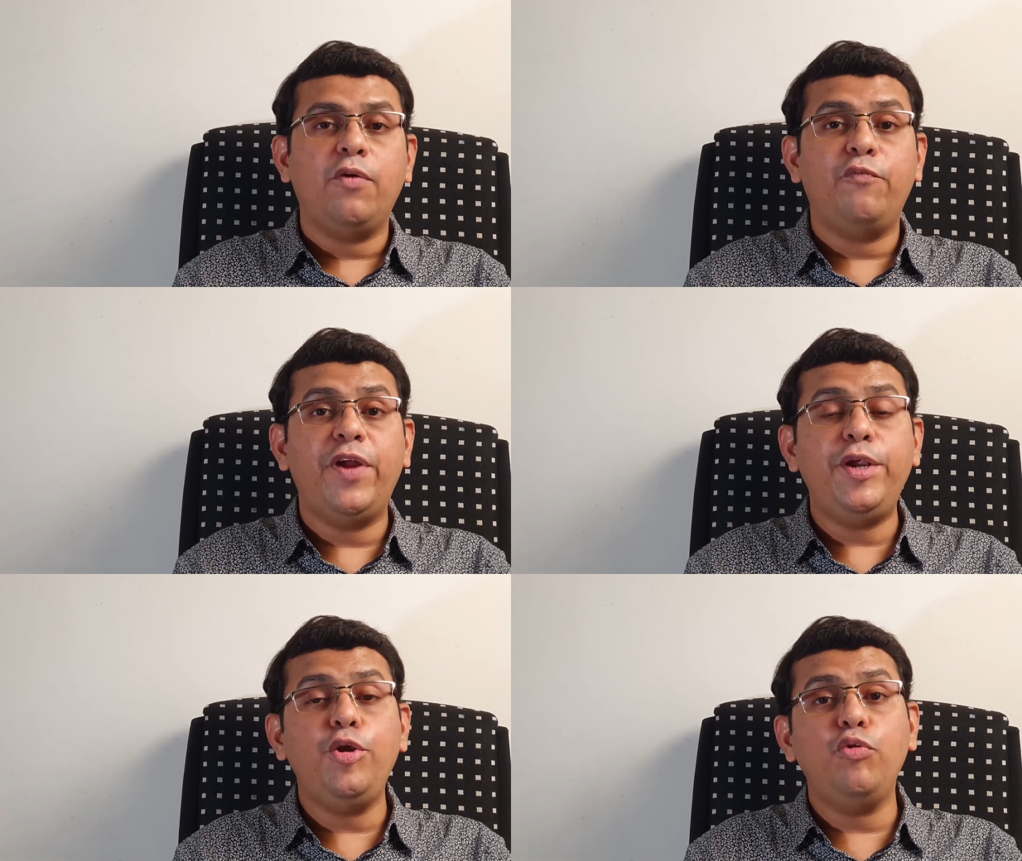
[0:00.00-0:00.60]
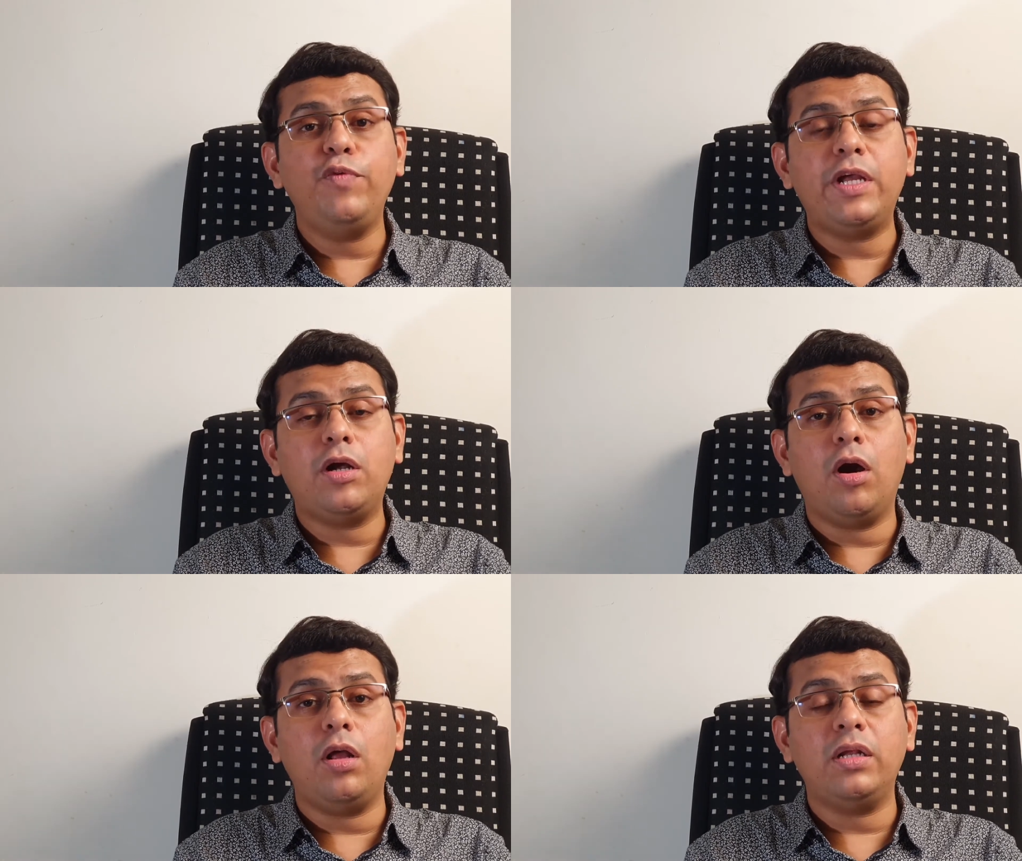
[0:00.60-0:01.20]
When do we
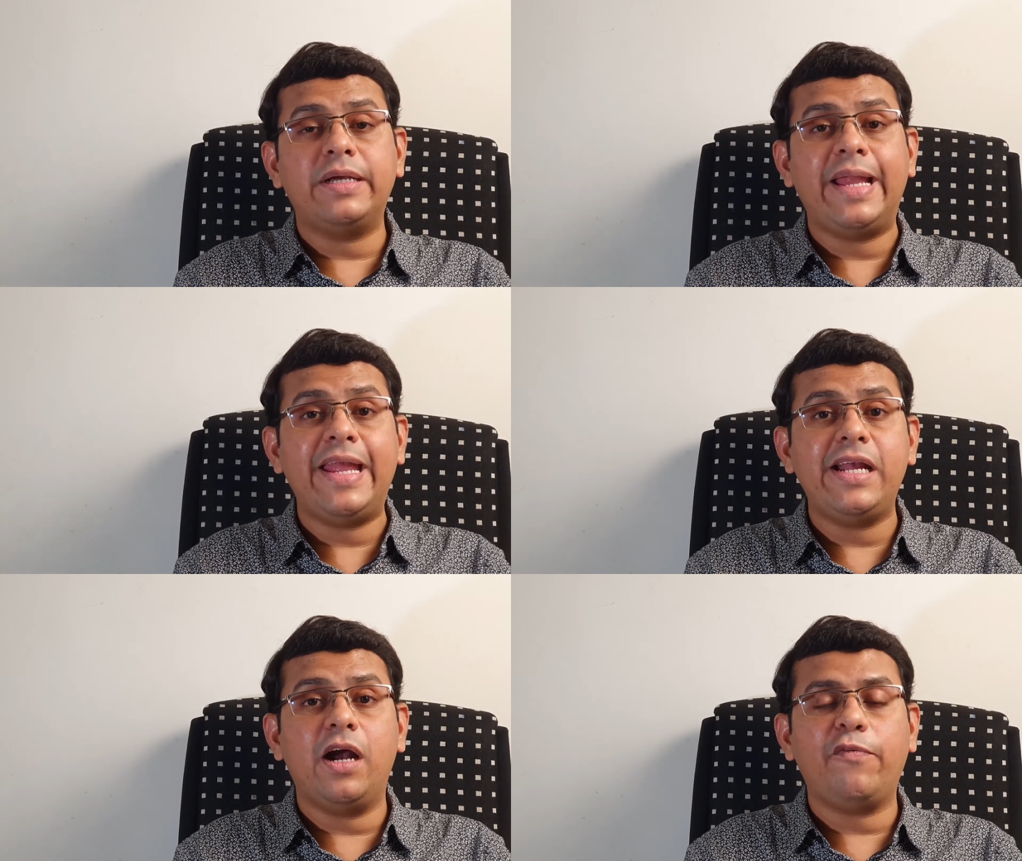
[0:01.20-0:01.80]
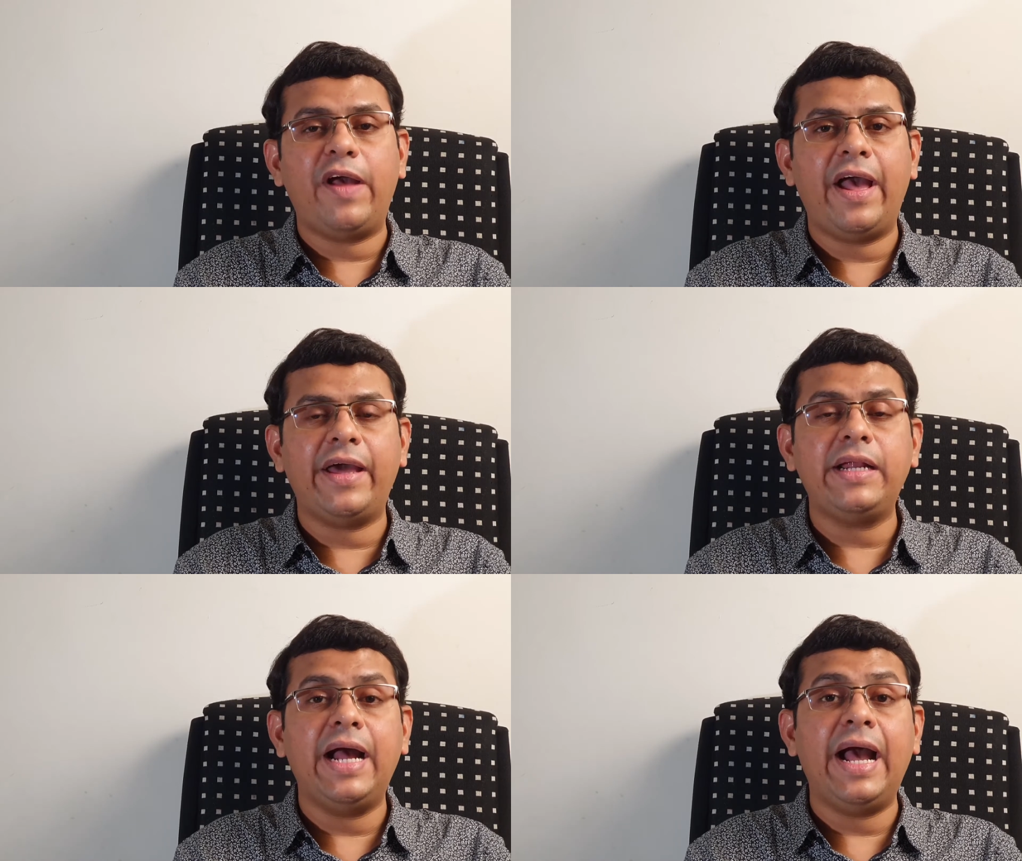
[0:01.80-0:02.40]
call graying of
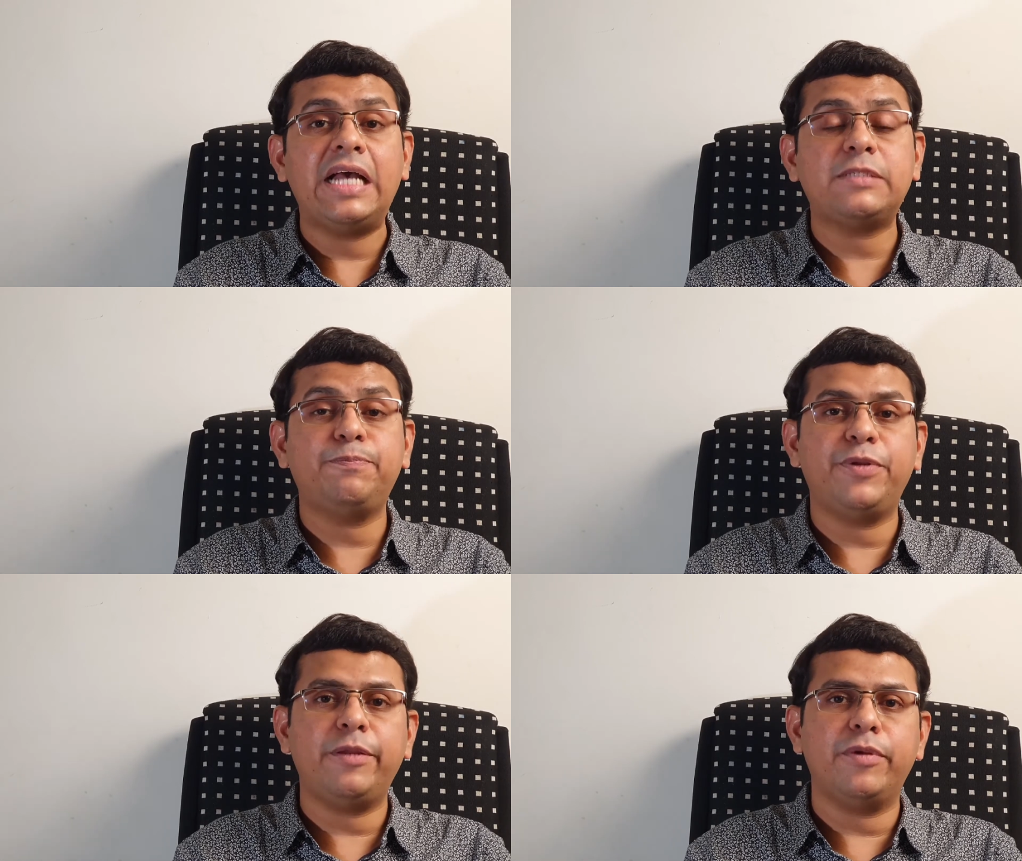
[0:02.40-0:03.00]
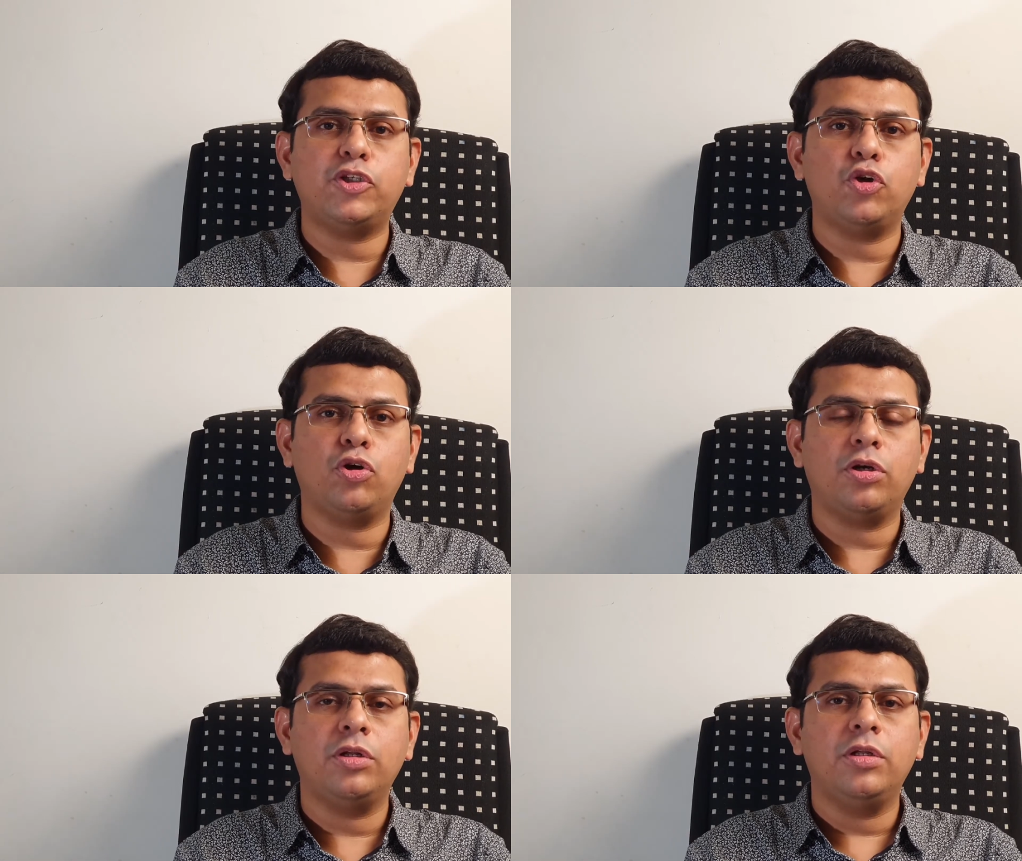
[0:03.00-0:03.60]
hair as premature?